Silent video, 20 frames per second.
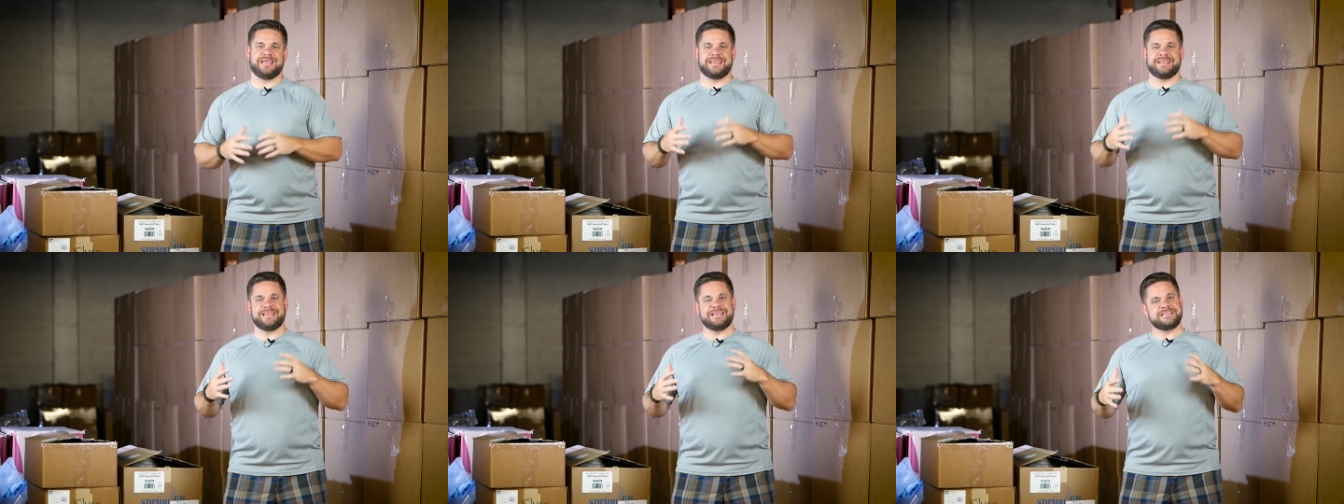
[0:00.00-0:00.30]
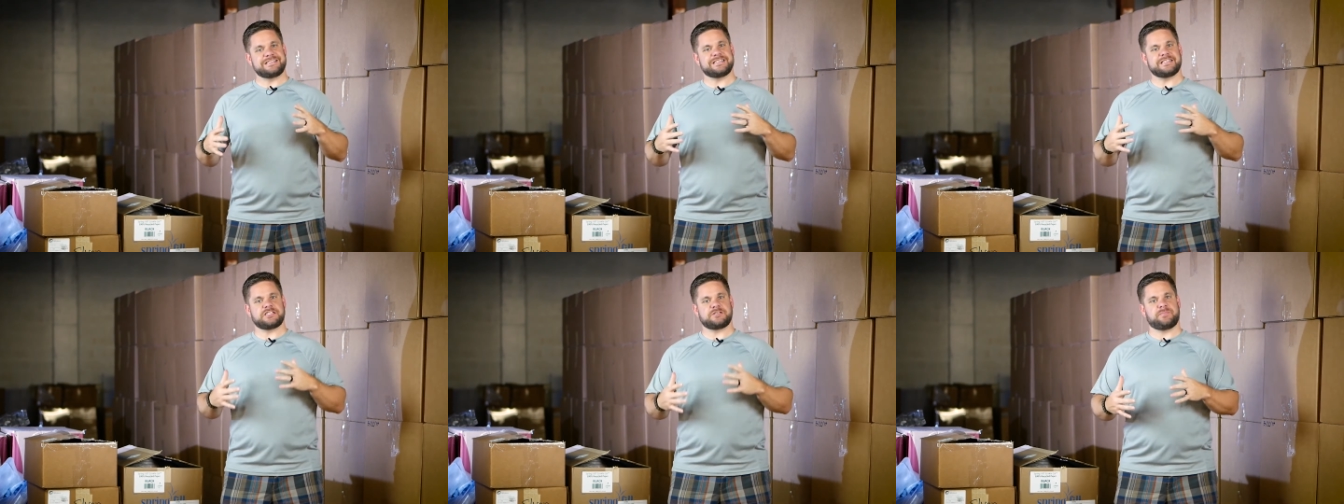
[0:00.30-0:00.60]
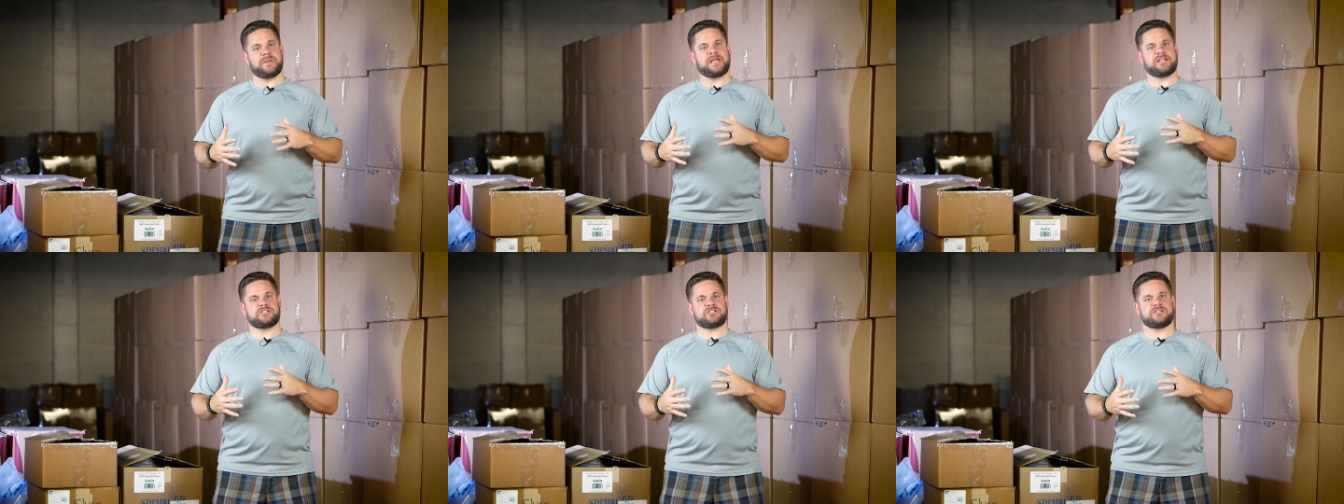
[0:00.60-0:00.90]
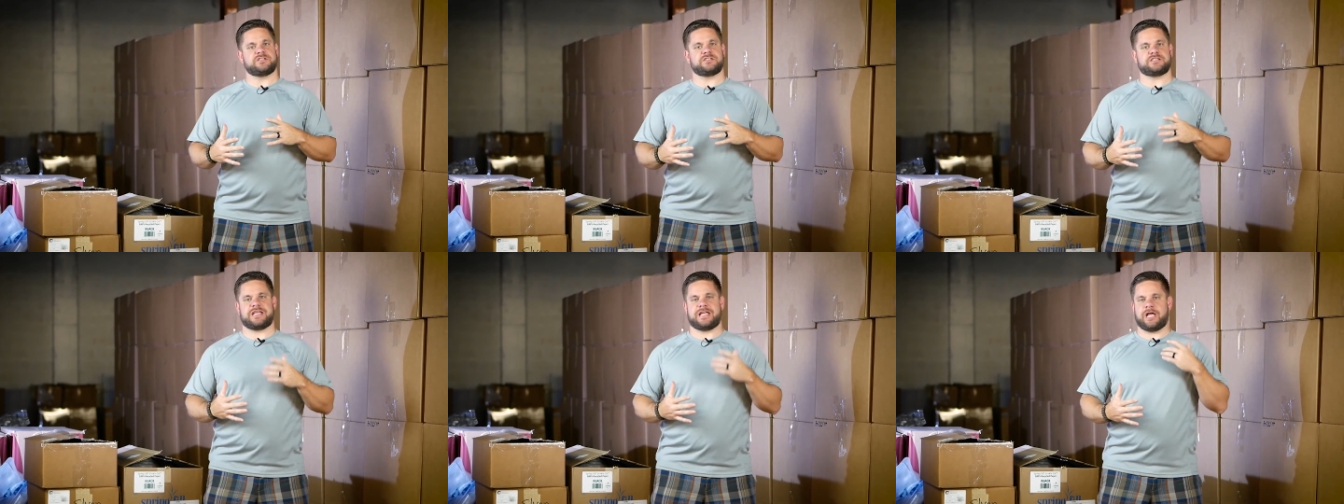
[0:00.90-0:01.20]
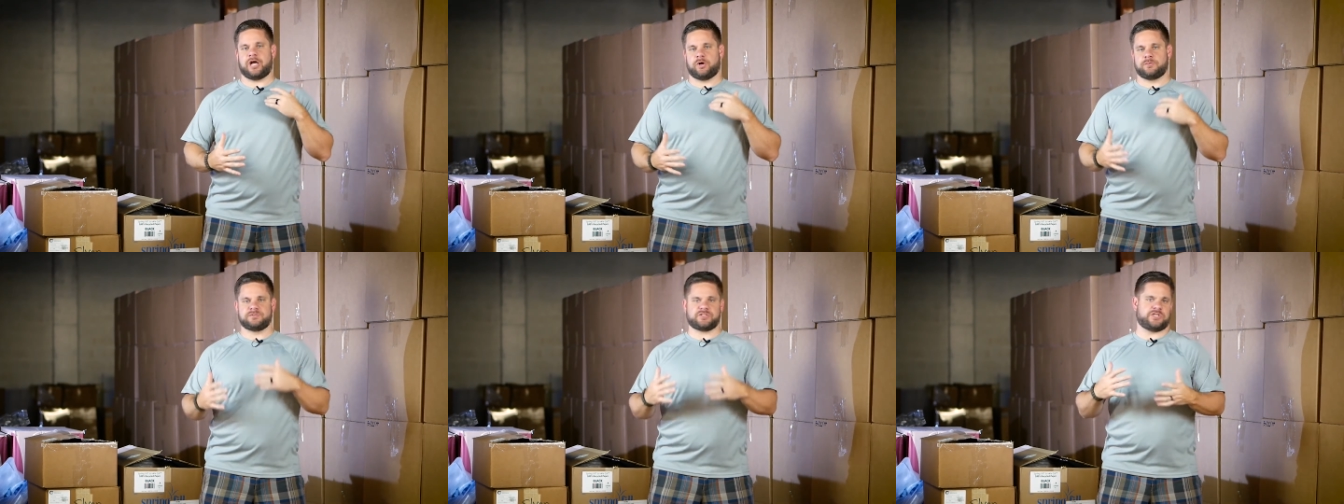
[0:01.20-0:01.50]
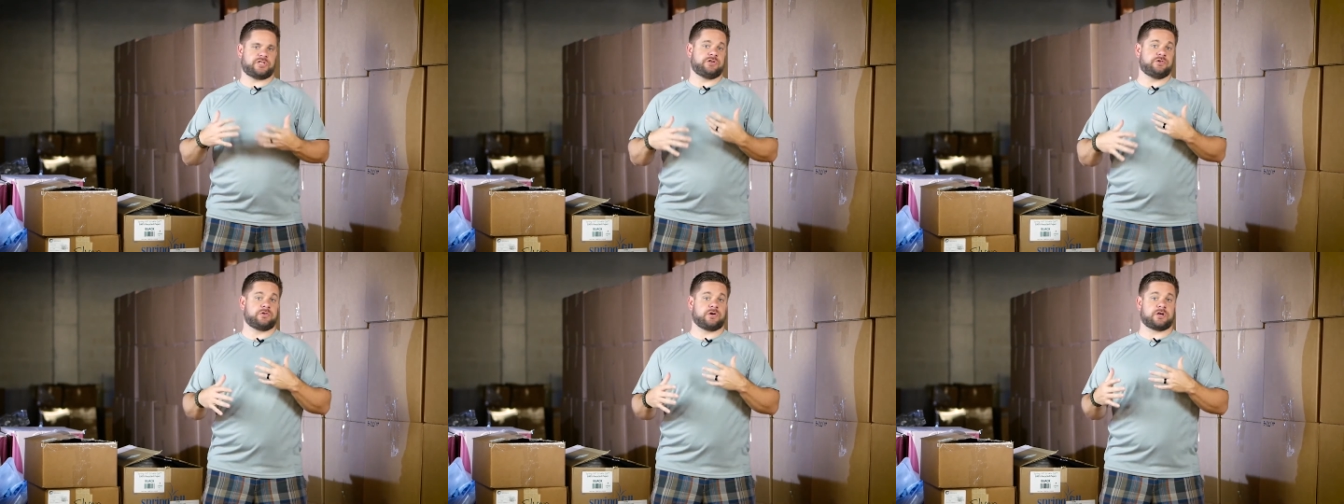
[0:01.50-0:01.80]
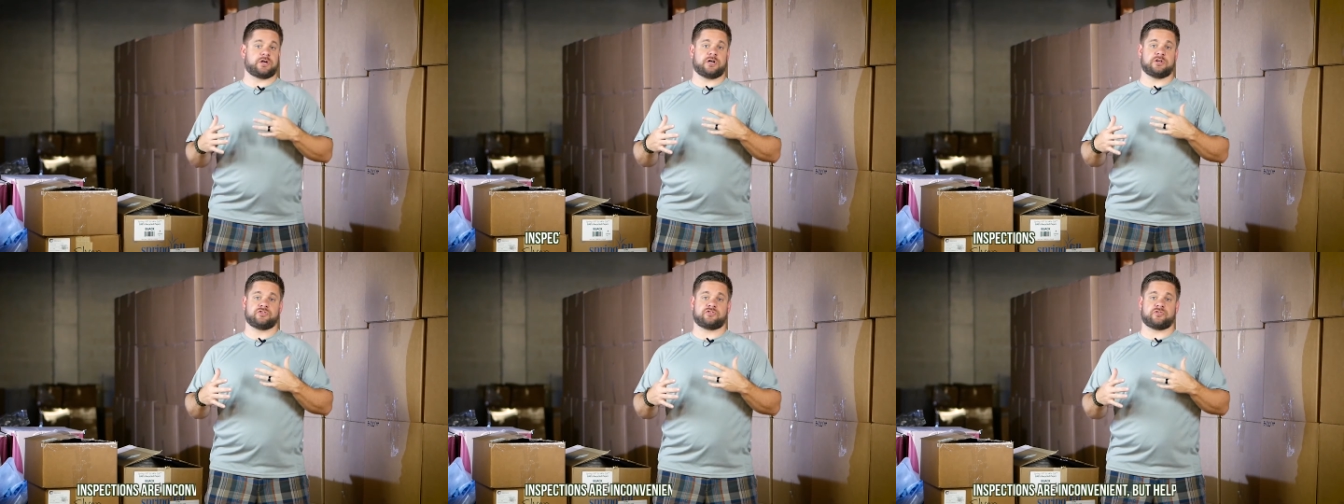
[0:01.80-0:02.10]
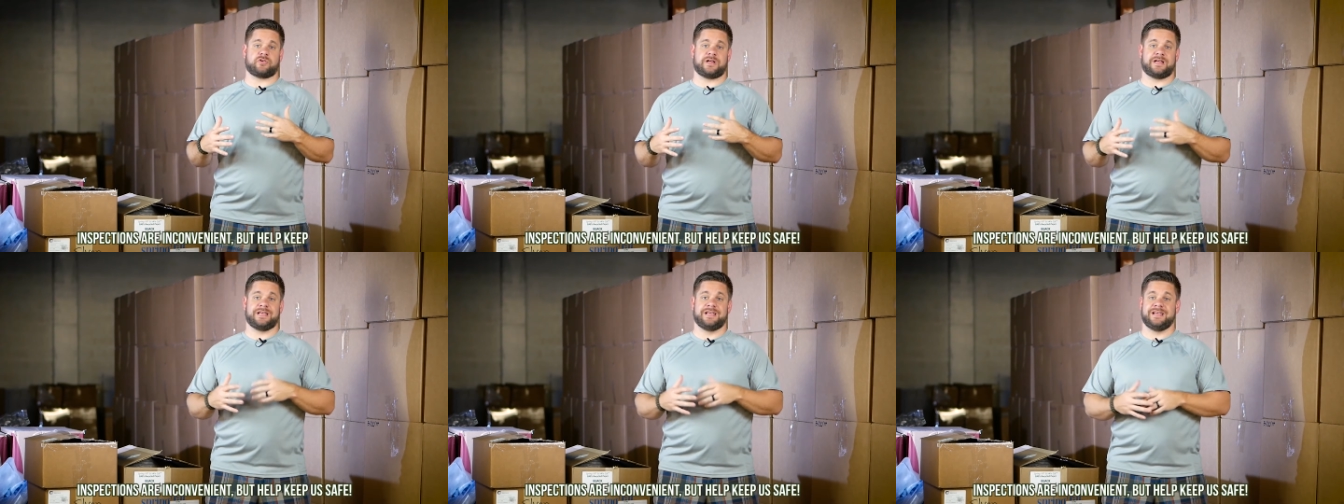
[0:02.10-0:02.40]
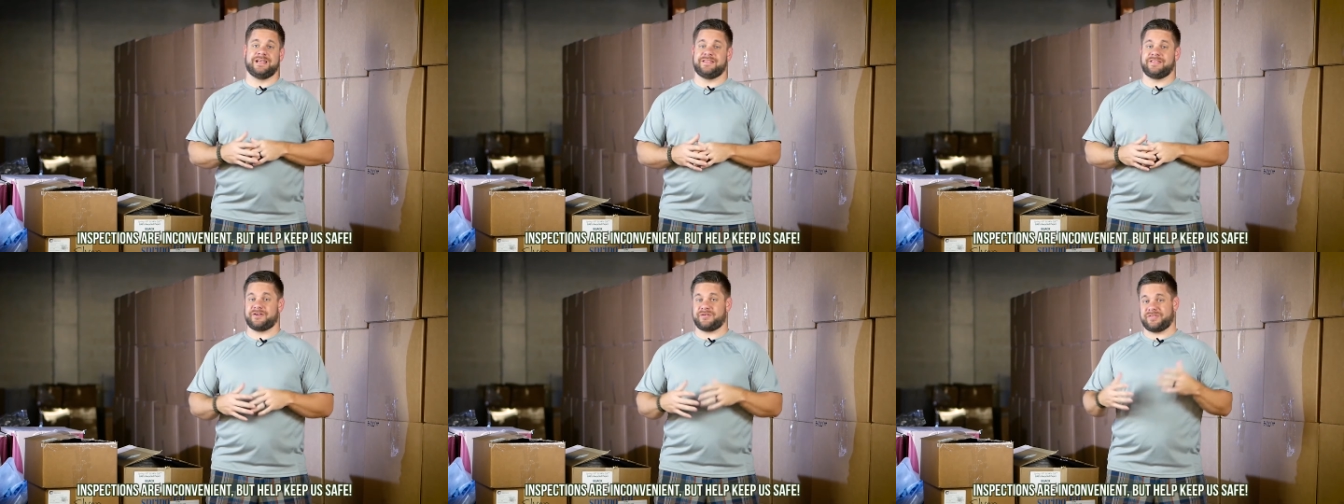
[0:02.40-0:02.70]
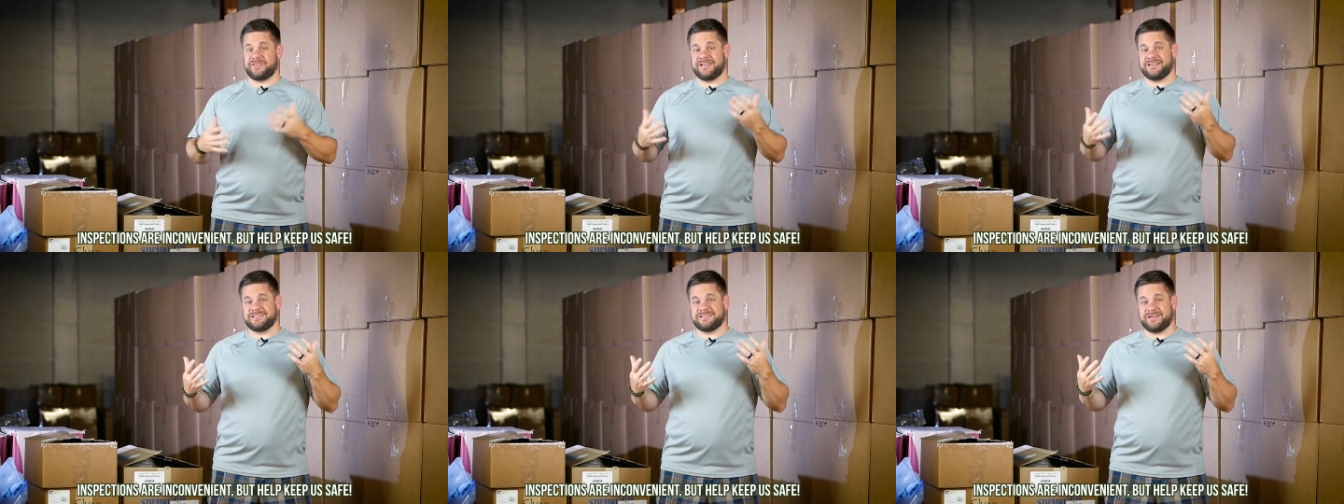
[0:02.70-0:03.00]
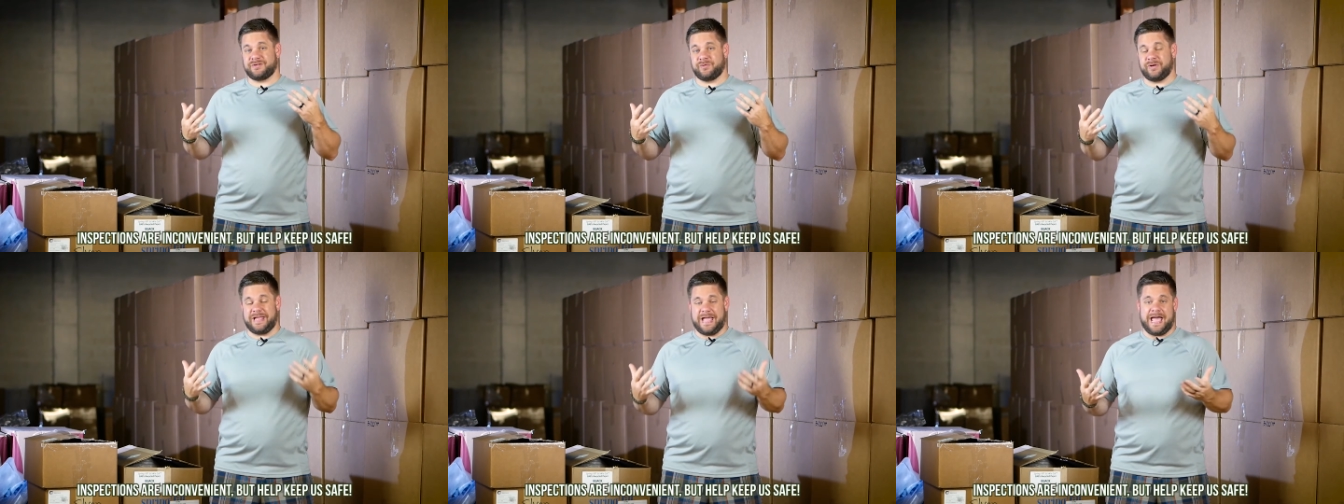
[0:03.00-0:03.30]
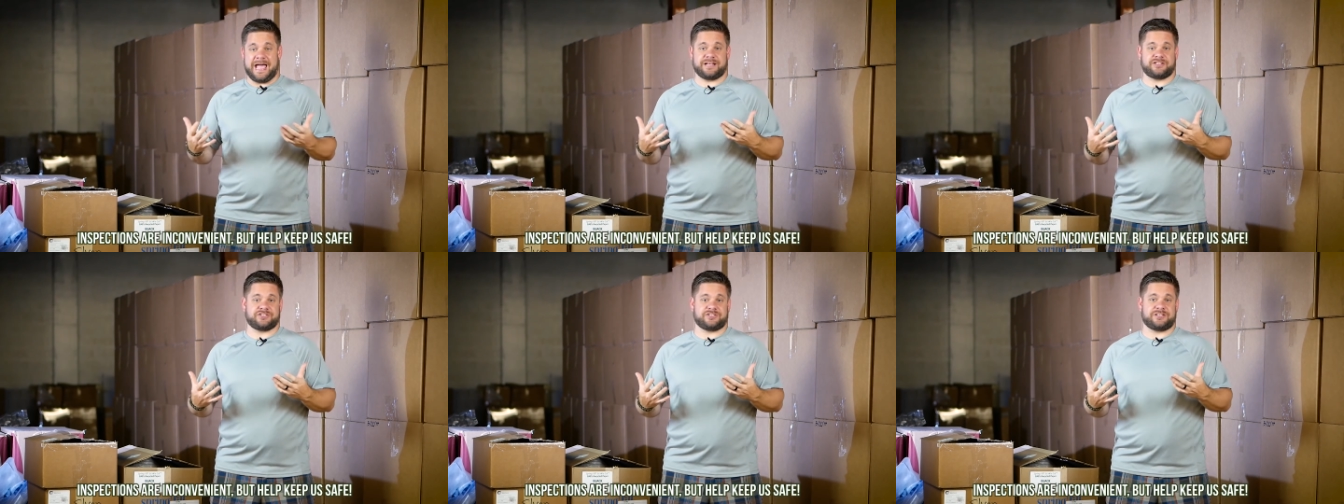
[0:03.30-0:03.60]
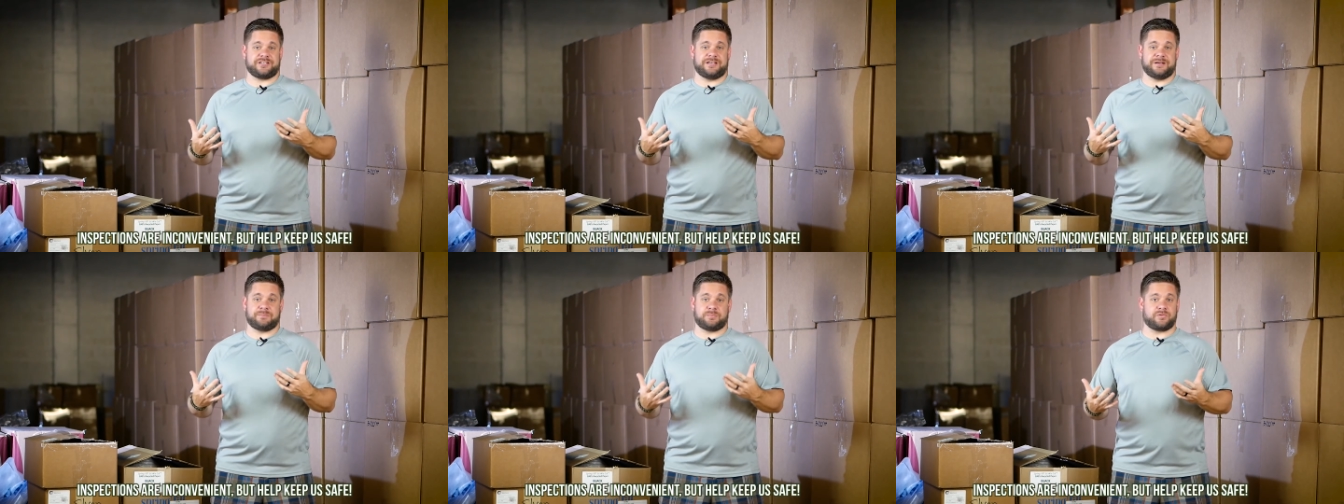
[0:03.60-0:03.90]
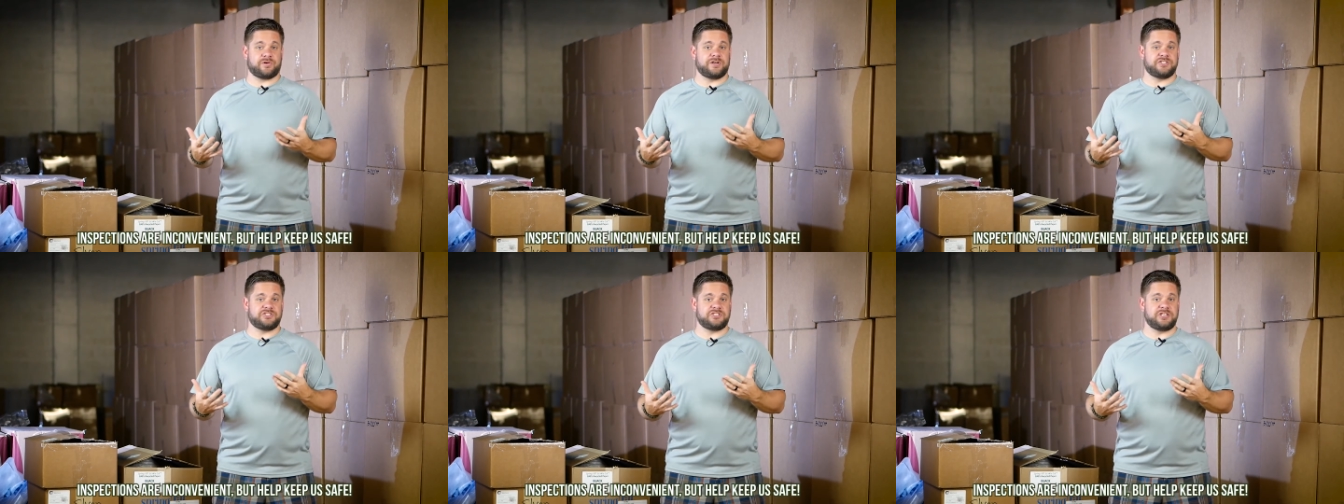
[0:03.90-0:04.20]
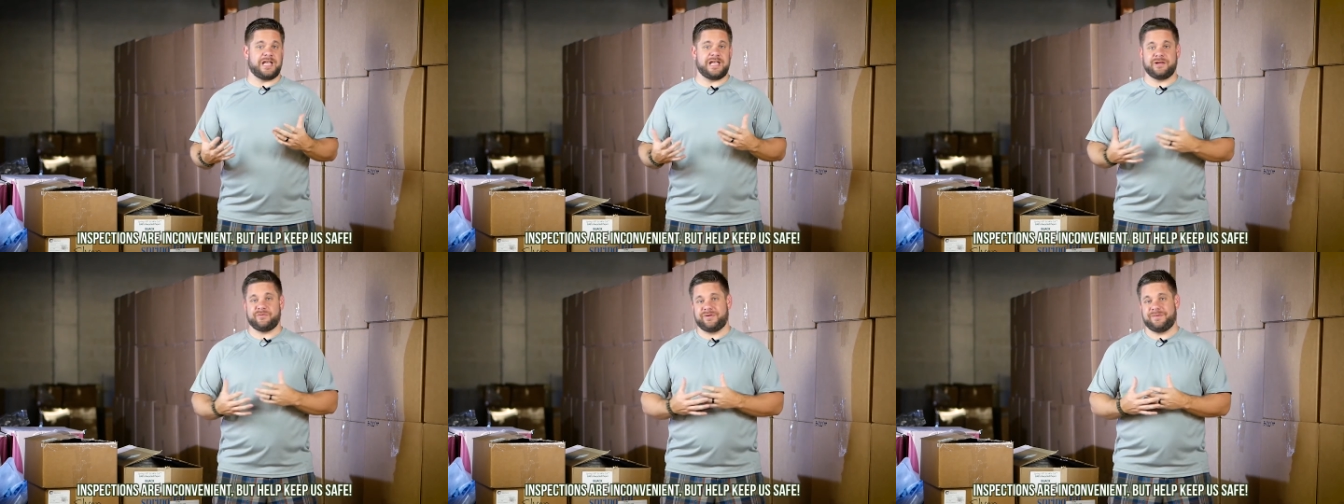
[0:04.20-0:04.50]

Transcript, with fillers: These inspections help secure our country they're things that we actually appreciate.